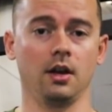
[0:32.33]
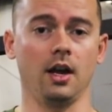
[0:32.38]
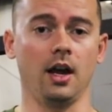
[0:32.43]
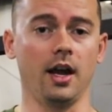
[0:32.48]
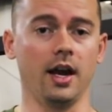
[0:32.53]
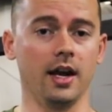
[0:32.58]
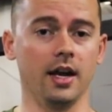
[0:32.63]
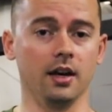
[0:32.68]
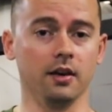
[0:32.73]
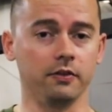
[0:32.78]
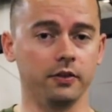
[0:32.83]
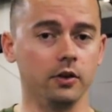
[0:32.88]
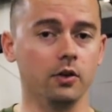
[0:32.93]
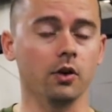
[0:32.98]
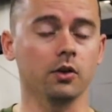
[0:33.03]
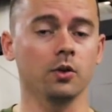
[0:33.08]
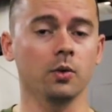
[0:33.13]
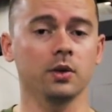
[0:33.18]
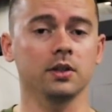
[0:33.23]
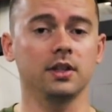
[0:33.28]
And if you
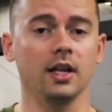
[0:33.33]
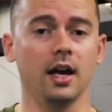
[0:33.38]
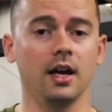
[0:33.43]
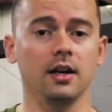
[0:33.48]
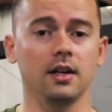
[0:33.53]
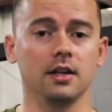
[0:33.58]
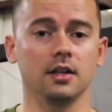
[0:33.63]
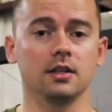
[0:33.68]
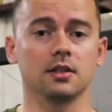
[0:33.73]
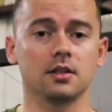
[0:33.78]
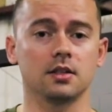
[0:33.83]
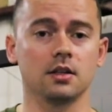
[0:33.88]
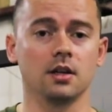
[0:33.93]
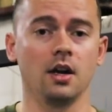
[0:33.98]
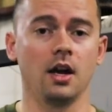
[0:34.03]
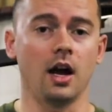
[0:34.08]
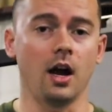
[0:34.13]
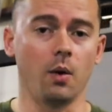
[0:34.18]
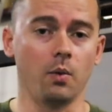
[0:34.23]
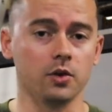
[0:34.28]
don't know what that is,
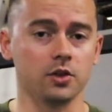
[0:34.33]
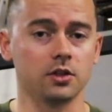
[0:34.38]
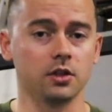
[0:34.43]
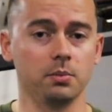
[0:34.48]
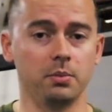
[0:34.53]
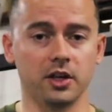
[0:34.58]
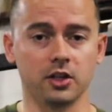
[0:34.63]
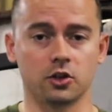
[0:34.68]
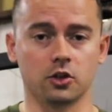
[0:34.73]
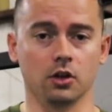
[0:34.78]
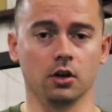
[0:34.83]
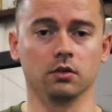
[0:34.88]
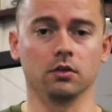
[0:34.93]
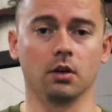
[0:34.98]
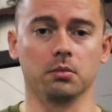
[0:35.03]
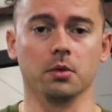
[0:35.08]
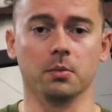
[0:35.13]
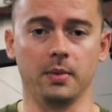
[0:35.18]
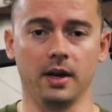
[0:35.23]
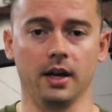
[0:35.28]
I want you to picture a
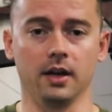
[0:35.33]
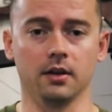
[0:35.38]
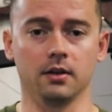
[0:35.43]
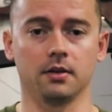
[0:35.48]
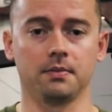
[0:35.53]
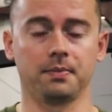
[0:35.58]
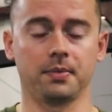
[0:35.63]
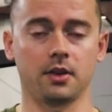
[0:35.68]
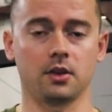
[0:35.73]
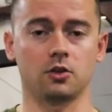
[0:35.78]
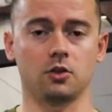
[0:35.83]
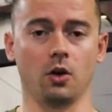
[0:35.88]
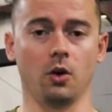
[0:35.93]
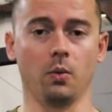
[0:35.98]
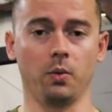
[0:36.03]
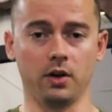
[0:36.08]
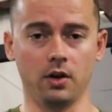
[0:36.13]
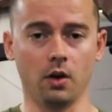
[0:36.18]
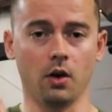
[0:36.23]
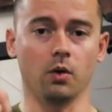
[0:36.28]
rubber band. So
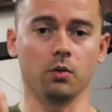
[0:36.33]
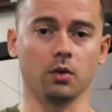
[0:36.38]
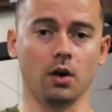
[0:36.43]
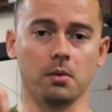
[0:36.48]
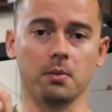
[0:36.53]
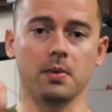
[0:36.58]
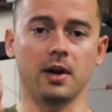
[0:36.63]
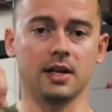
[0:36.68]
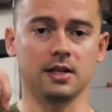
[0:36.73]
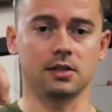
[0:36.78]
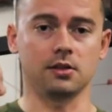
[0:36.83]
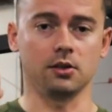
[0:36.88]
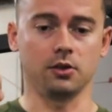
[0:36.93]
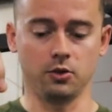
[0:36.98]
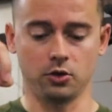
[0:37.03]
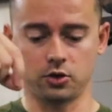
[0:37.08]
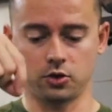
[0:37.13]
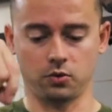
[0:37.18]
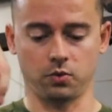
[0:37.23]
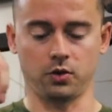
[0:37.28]
we know a rubber band's
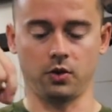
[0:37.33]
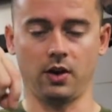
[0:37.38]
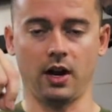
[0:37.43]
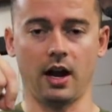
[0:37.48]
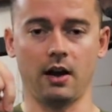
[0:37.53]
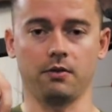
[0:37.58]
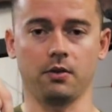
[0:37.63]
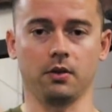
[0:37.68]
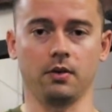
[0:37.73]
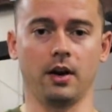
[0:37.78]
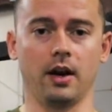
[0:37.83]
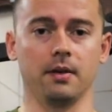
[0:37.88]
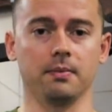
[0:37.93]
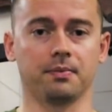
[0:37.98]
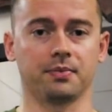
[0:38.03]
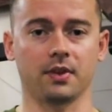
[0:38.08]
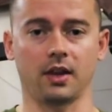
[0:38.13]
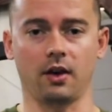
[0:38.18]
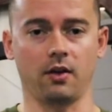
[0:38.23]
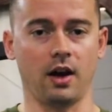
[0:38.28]
loose when you have one, right?
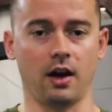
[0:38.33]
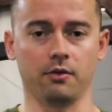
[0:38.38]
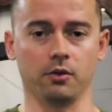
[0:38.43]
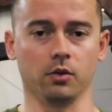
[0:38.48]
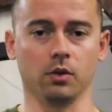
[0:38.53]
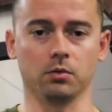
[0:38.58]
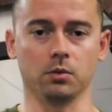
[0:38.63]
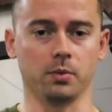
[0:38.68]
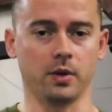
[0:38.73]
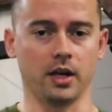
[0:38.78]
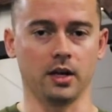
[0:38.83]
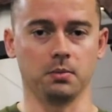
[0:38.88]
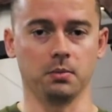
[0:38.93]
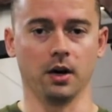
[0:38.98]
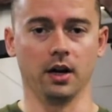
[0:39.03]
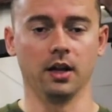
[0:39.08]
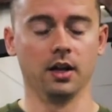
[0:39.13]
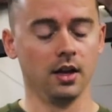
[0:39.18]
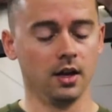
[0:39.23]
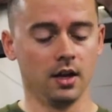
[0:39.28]
I don't have a rubber band,
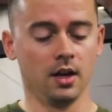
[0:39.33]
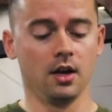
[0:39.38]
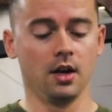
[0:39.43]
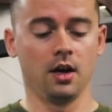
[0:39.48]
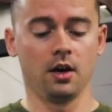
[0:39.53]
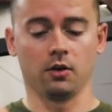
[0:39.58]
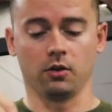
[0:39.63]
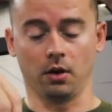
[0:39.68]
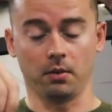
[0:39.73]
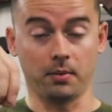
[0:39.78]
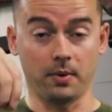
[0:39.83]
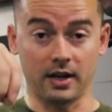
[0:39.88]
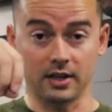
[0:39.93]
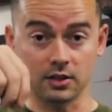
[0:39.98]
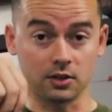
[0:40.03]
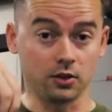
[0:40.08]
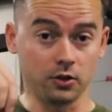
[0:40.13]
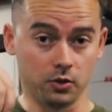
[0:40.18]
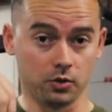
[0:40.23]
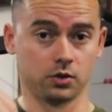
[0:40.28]
but rubber
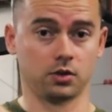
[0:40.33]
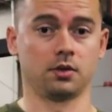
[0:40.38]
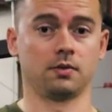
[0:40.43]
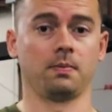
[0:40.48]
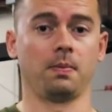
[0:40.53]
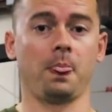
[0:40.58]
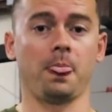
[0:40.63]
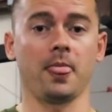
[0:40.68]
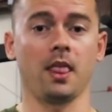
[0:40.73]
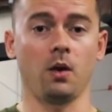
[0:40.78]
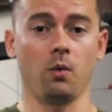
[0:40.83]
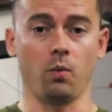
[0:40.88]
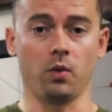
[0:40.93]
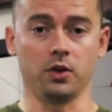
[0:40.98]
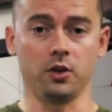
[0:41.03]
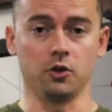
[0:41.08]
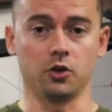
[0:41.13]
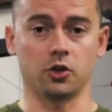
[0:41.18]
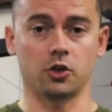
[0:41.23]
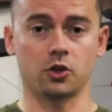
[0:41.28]
band's loose.
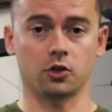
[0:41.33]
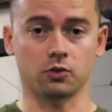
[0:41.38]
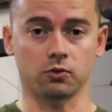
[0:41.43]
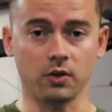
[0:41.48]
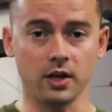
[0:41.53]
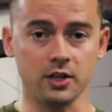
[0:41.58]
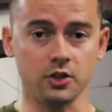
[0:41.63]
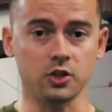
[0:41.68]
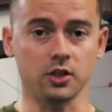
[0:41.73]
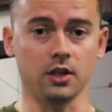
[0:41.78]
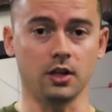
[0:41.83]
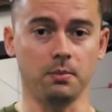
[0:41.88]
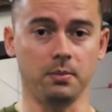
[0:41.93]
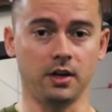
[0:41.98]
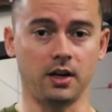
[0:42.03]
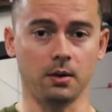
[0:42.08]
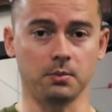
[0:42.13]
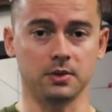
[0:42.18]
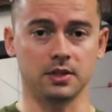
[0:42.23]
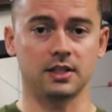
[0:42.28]
When you stretch it, it
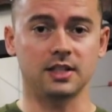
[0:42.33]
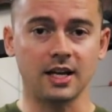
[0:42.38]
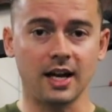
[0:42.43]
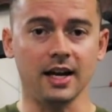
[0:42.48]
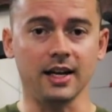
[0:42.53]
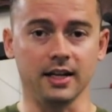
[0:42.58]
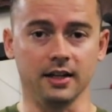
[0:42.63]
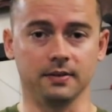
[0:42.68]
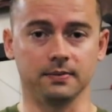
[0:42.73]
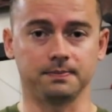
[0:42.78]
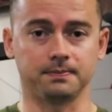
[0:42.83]
becomes tight.